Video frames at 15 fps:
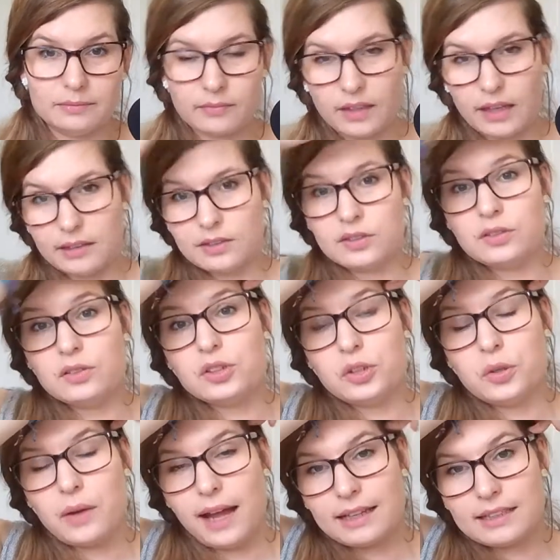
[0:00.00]
And as soon as
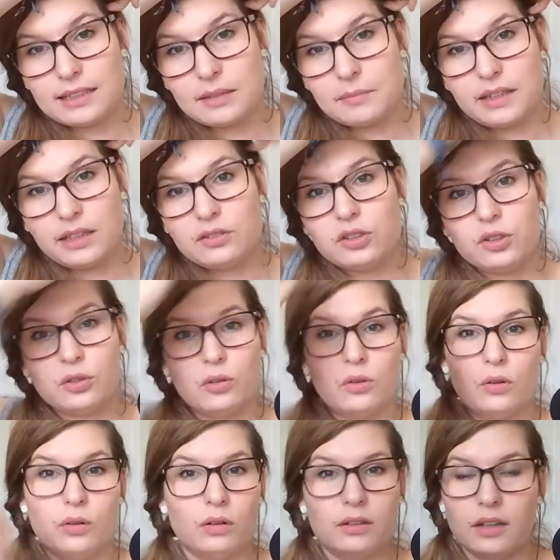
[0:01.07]
you add something to
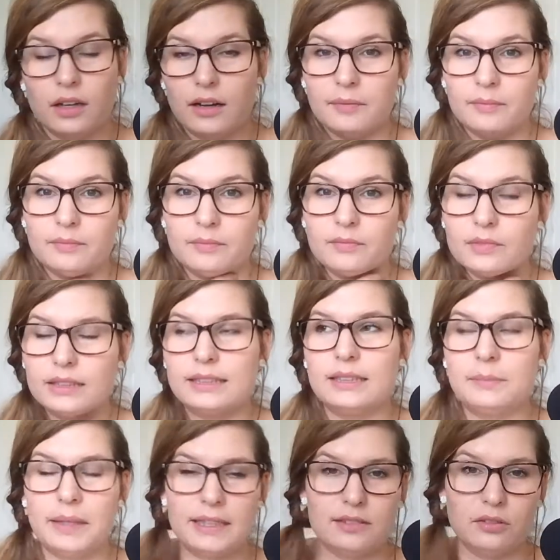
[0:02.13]
your, this is
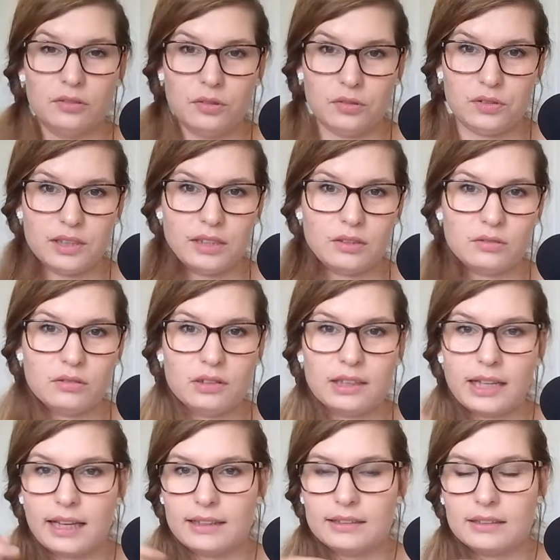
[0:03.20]
based on you using a Google
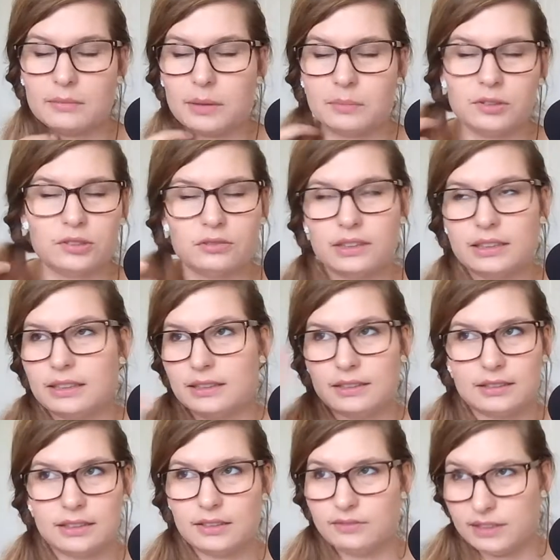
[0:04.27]
Calendar, but I'm sure there's other
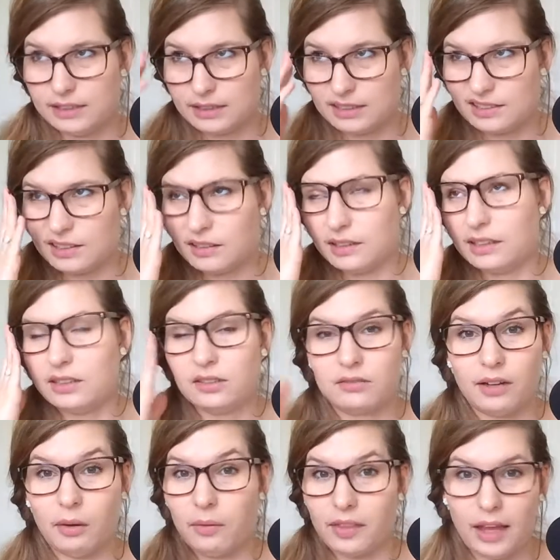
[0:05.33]
services that
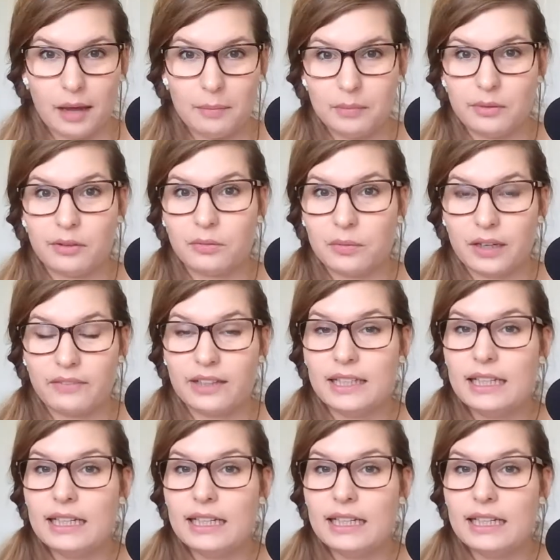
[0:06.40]
integrate with Apple or whatever,